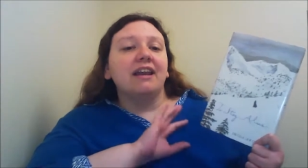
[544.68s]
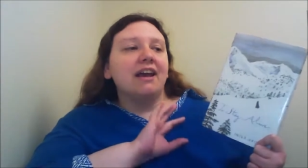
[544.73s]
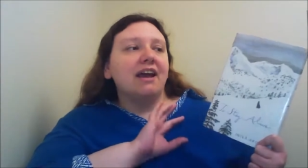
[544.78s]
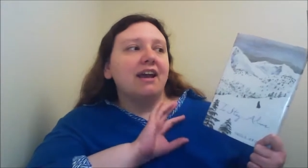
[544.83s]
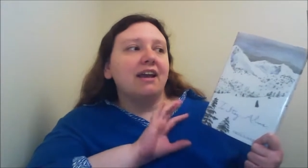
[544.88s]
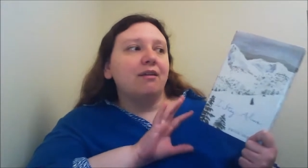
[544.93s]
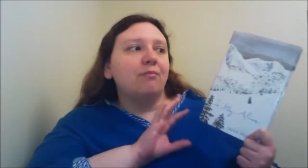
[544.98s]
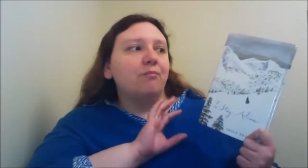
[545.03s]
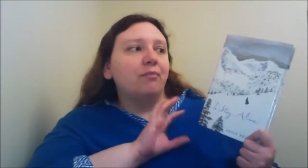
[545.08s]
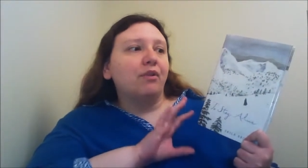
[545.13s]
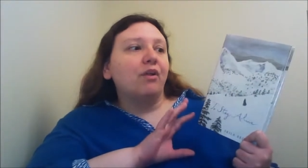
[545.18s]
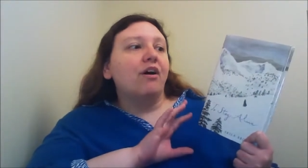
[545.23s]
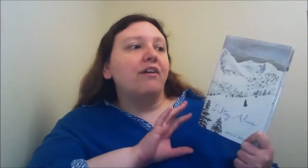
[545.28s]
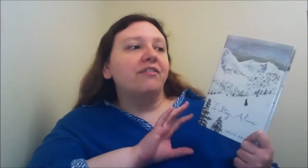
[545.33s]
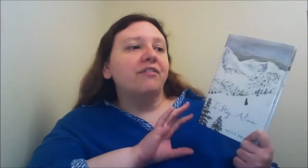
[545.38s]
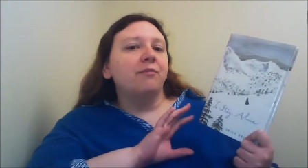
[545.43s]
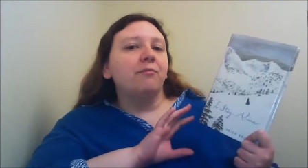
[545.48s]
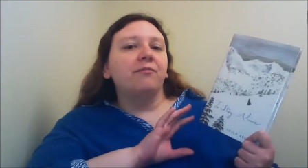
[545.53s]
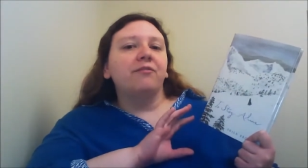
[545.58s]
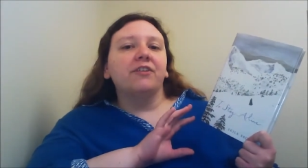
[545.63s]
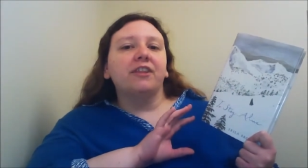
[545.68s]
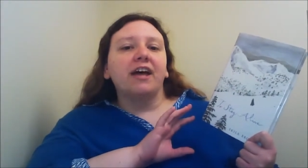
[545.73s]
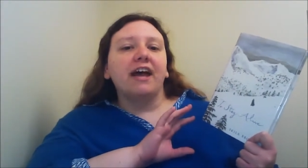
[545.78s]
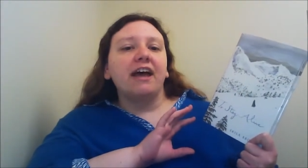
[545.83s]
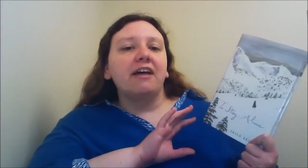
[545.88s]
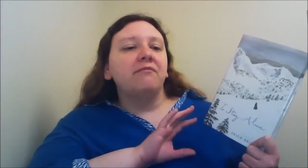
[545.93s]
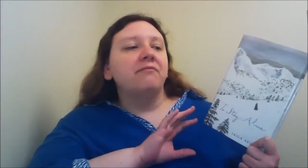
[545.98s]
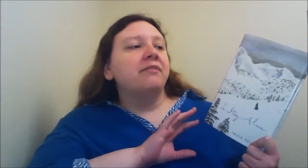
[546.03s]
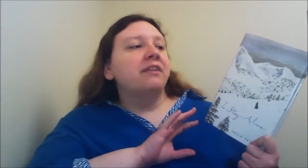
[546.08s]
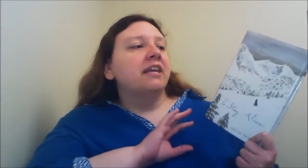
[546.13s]
and I applaud them for
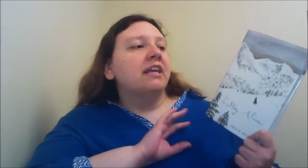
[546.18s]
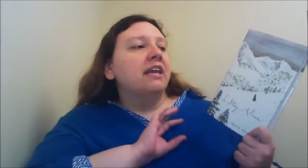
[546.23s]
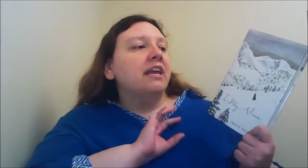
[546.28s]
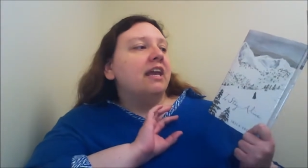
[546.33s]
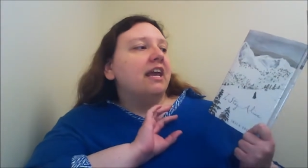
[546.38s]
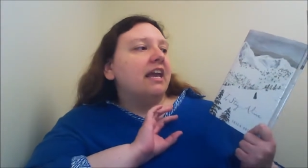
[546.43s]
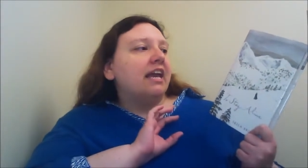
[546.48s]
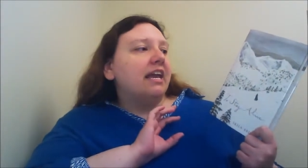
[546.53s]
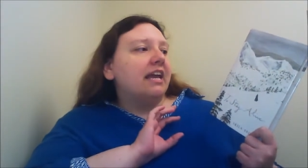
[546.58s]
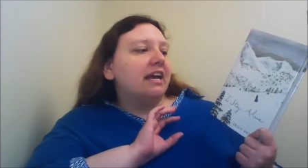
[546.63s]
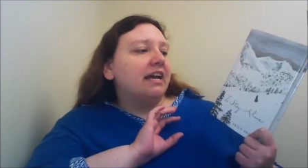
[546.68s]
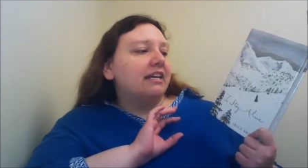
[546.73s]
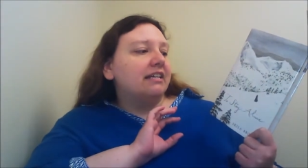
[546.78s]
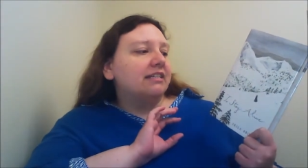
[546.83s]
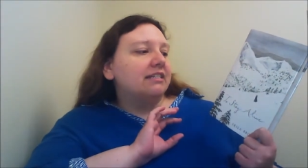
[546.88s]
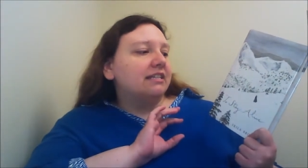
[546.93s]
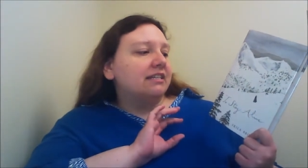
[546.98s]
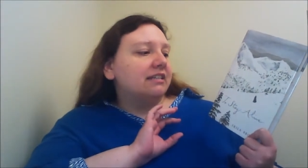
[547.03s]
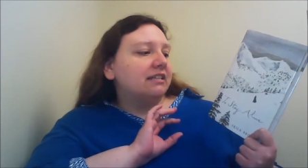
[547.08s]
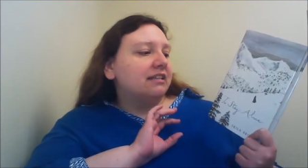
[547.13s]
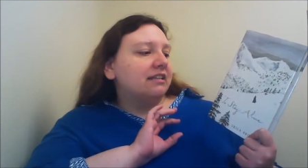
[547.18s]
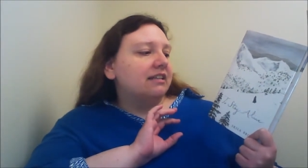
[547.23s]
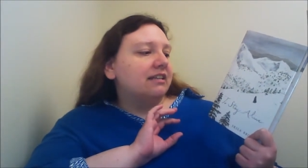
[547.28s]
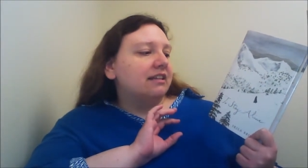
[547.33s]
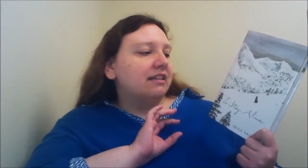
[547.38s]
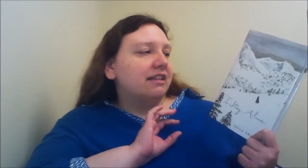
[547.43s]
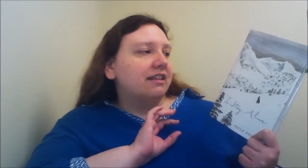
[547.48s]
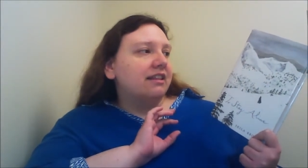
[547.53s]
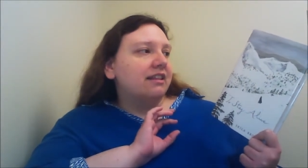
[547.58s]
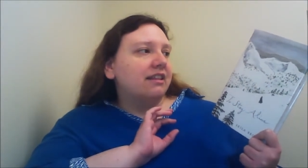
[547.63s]
that. And
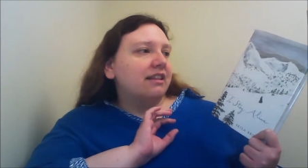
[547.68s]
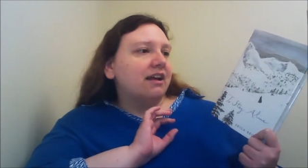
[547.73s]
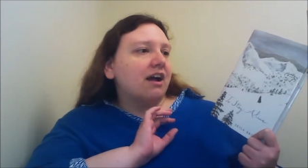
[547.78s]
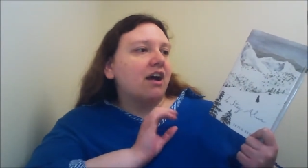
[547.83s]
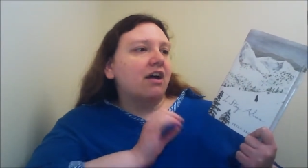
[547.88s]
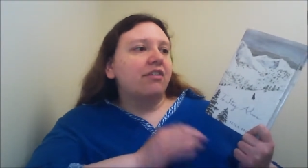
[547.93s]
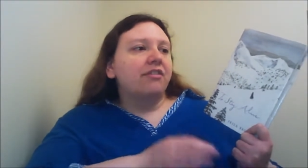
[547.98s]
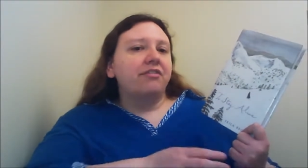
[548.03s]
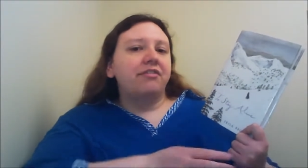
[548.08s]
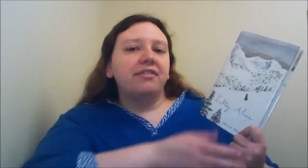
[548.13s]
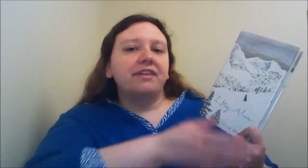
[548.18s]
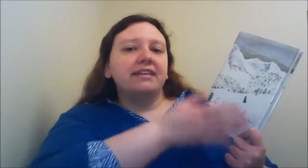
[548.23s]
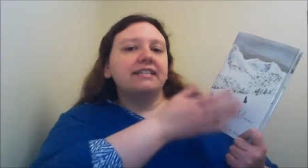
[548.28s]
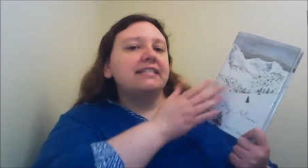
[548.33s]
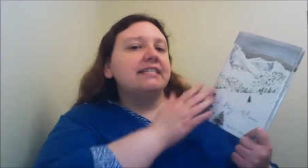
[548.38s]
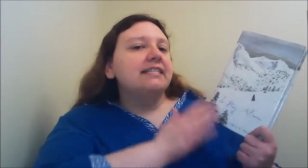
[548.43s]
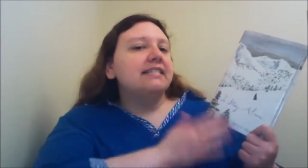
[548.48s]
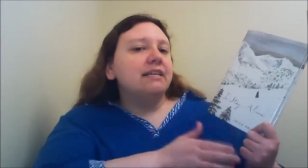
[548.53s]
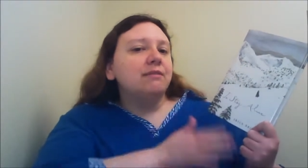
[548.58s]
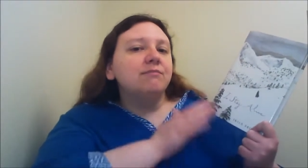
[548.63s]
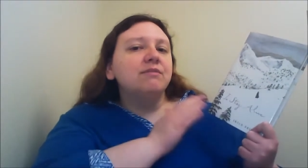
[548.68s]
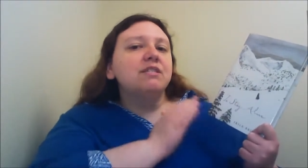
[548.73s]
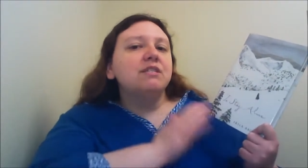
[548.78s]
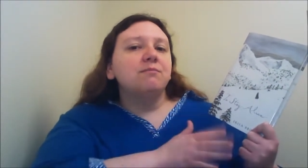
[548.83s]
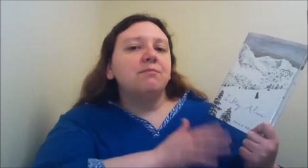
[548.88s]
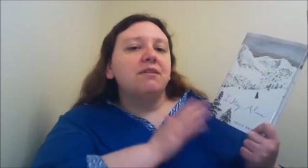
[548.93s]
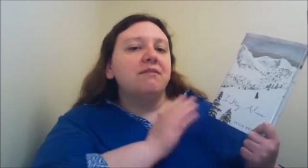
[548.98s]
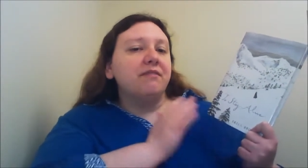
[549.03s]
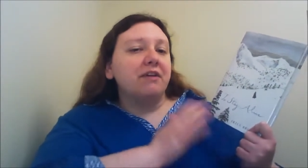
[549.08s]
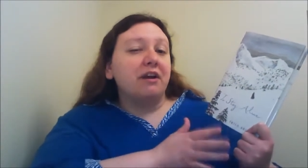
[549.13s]
this seems
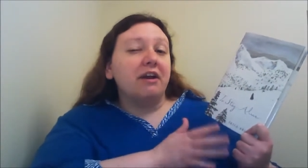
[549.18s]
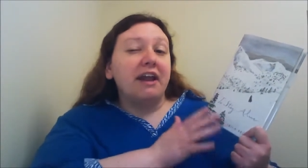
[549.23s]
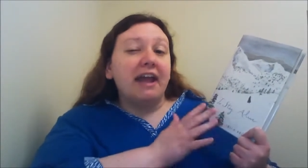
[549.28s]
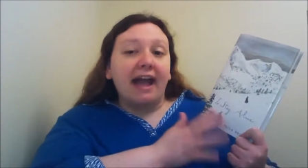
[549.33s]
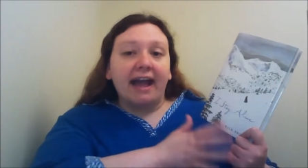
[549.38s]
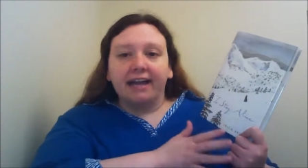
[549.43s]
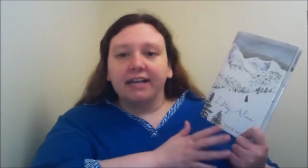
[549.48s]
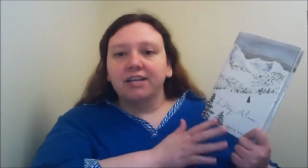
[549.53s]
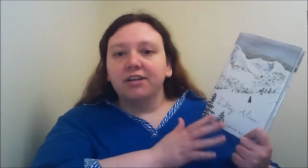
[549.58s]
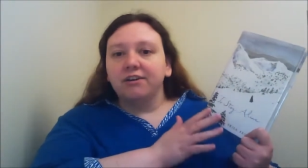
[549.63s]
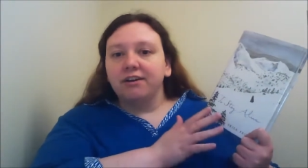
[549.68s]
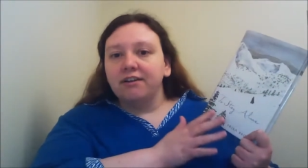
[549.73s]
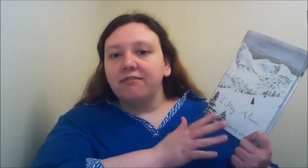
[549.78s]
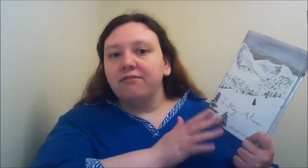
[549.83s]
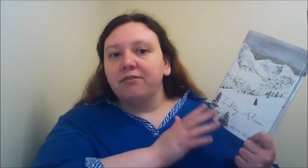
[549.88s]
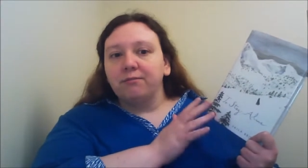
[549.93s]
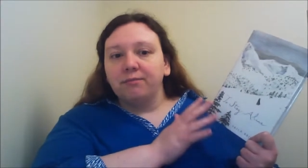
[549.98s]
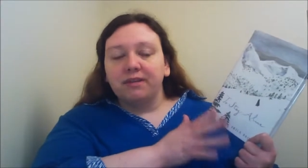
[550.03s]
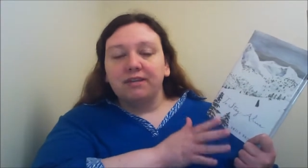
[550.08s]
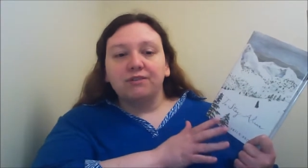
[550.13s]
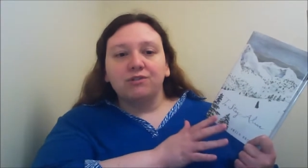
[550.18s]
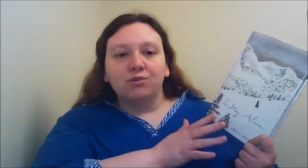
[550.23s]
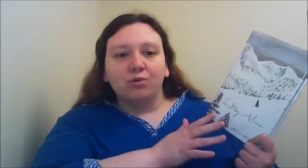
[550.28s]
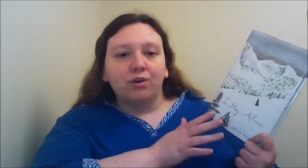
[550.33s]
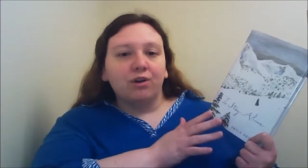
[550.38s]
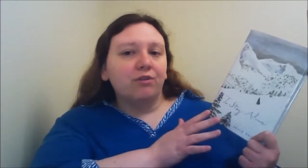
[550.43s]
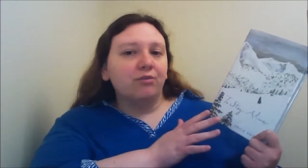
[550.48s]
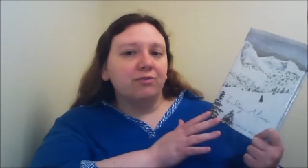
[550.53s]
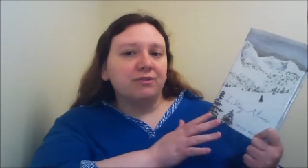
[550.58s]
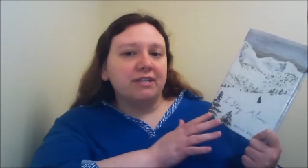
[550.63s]
to be very accurate from the
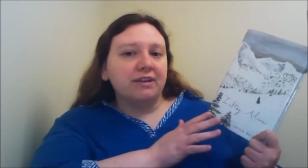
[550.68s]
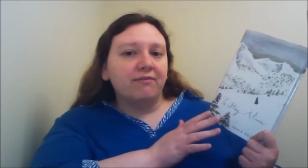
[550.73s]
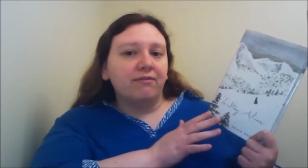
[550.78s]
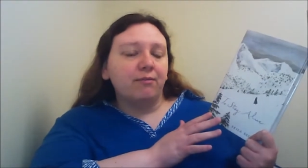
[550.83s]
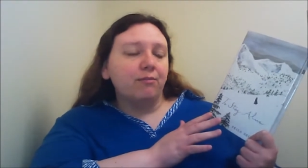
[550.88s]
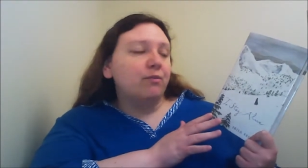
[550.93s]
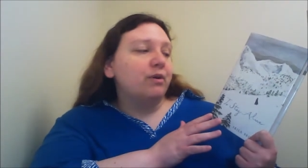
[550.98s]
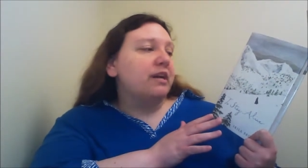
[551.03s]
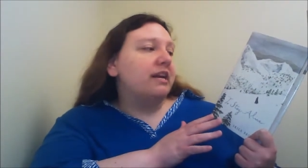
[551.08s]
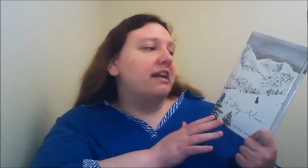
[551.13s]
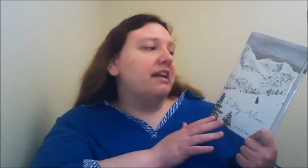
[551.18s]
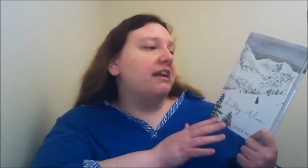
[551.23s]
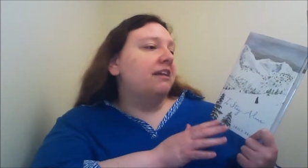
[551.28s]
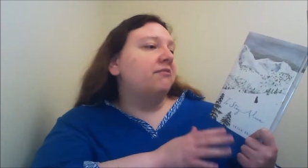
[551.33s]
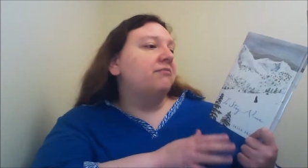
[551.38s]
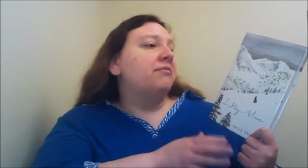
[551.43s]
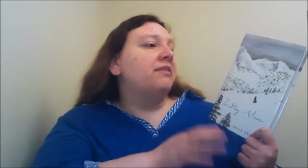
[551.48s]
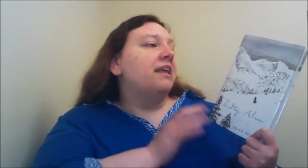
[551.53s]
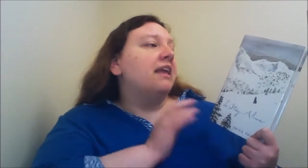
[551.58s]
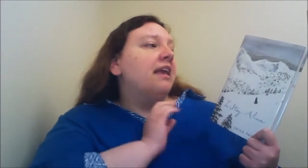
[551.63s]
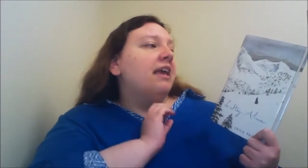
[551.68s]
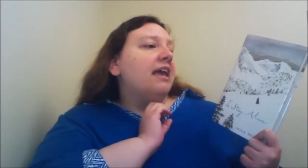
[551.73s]
historical stuff I'm reading.